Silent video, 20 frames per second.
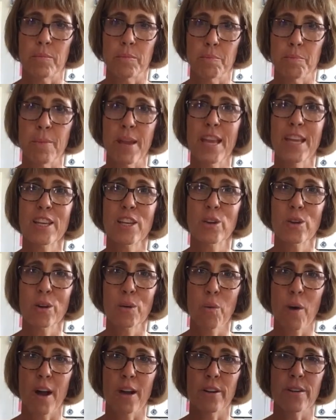make your
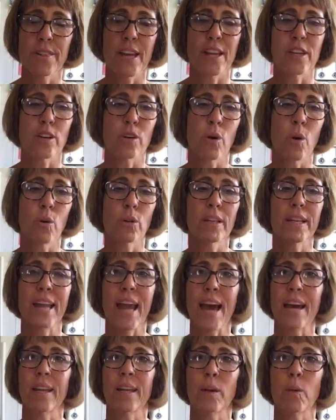water that you're only
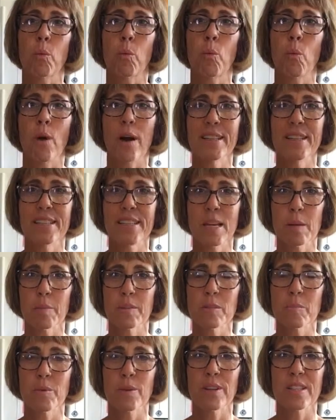adding 1
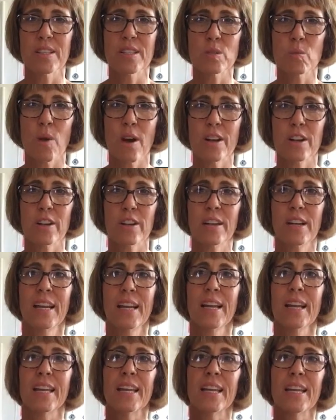tablespoon of this water
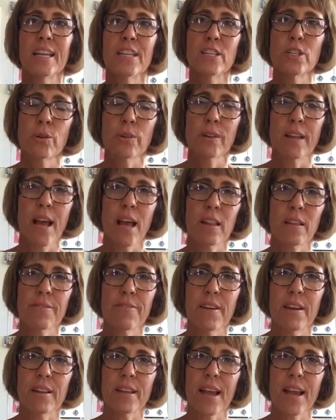into
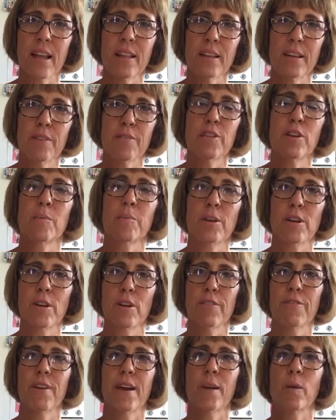a gallon of your
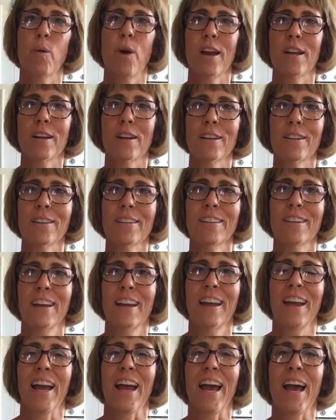purified water,
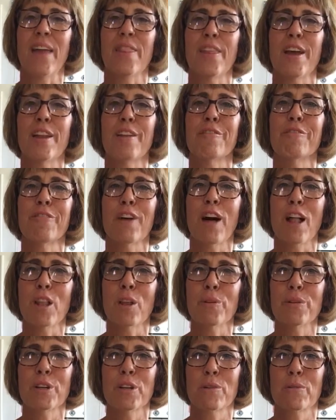and then
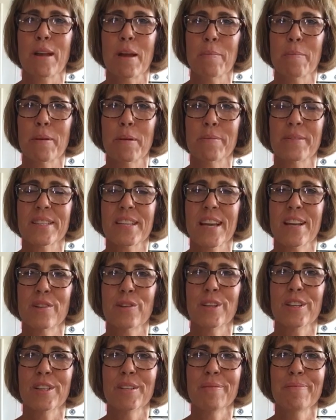follow your ramp up
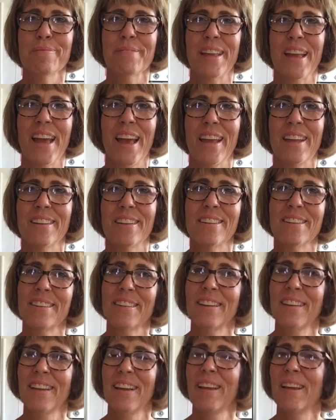schedule and
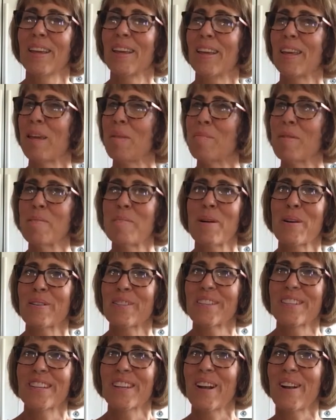keep me
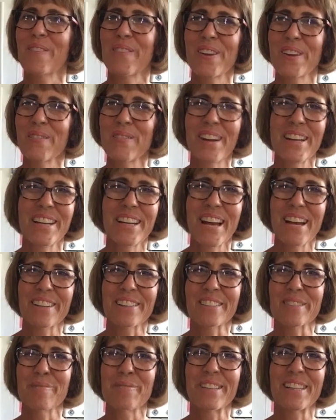posted on what you find
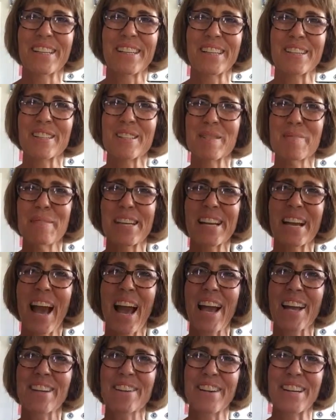out. Here's to being
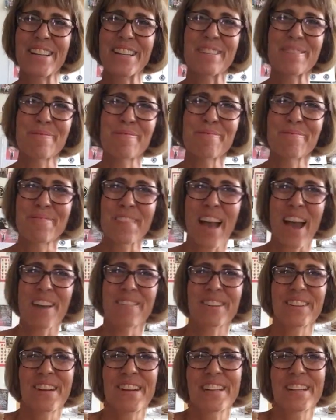hydrated. Have
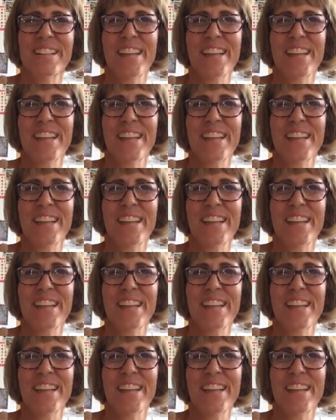a great